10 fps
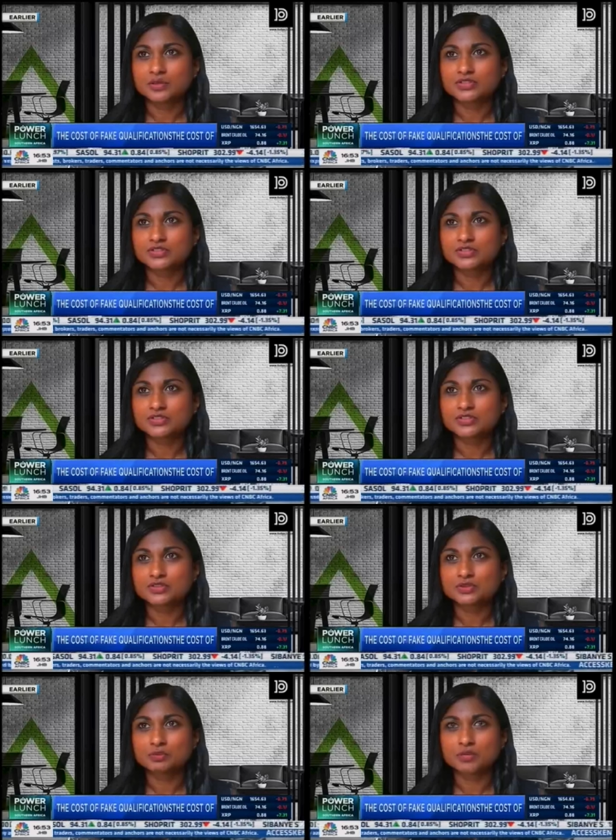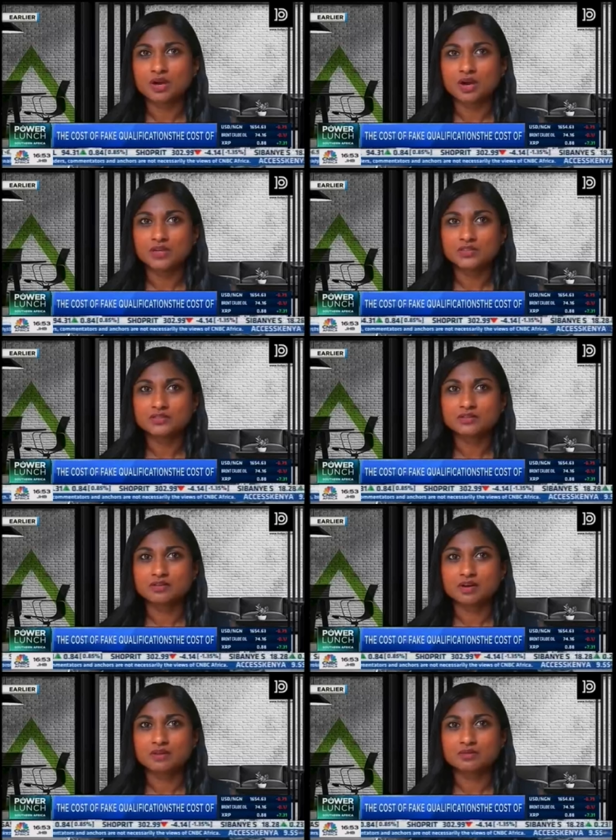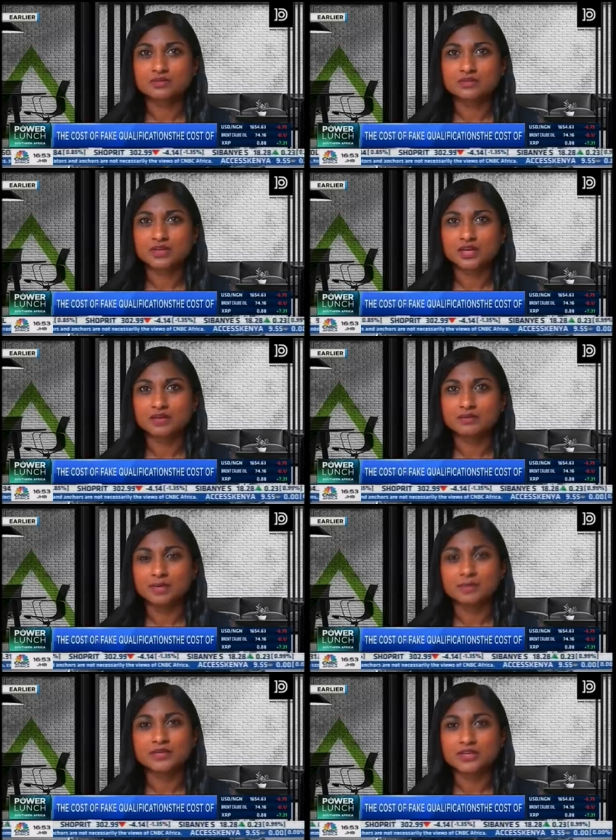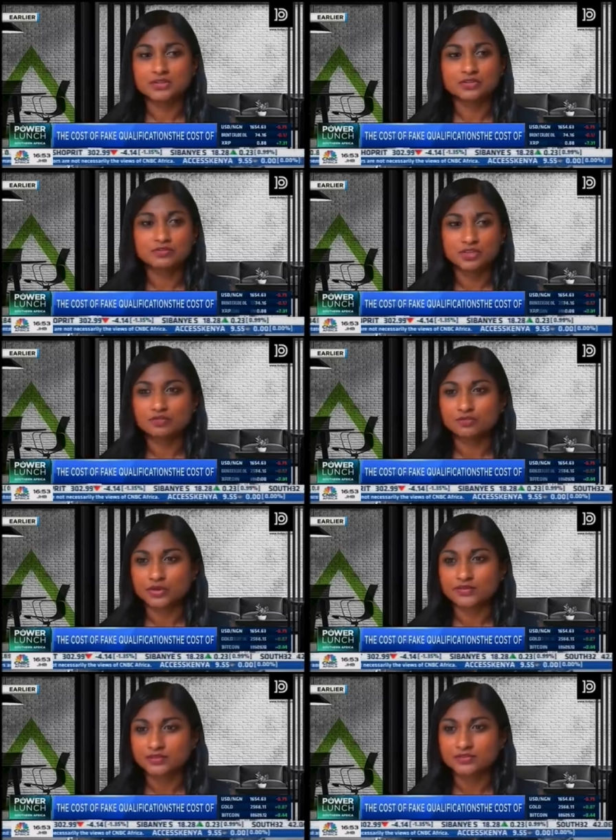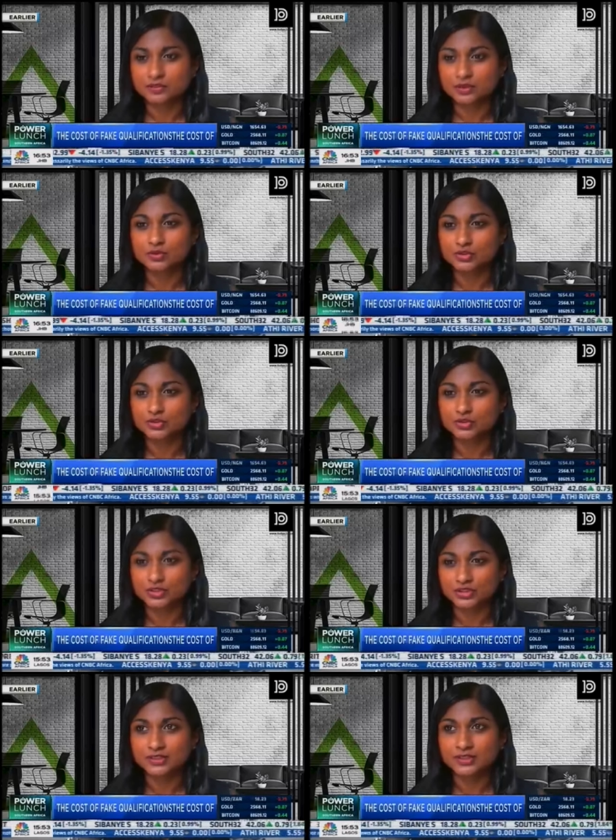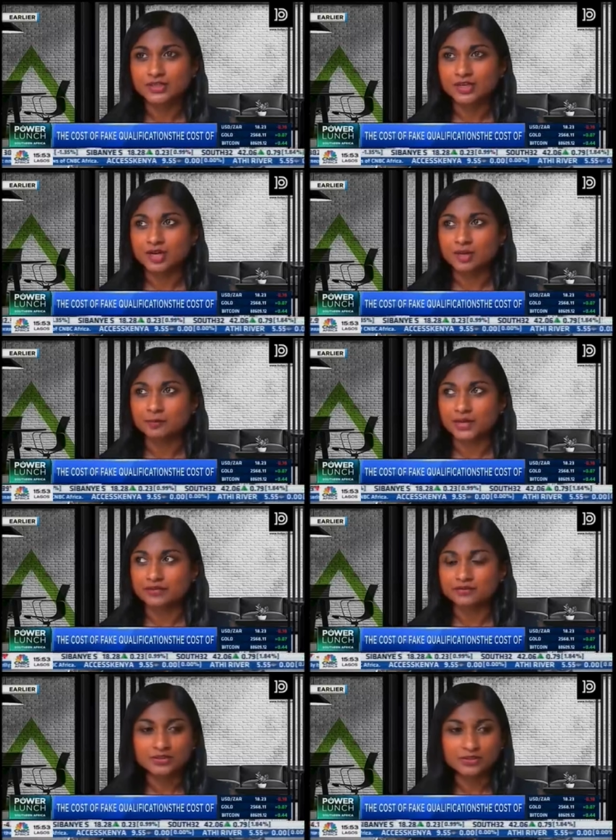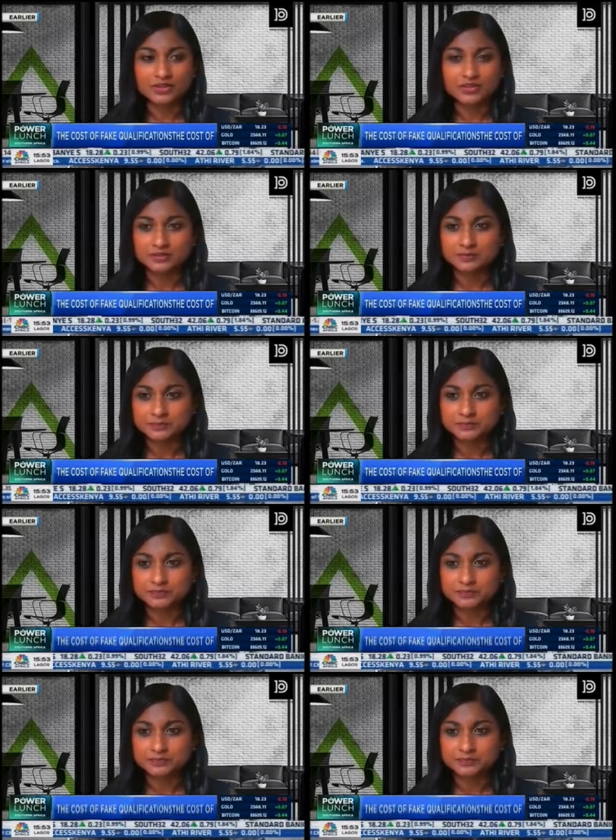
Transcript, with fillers: know, questions could be asked around uh, the application of King 4 and the disclosure um, by the regulator.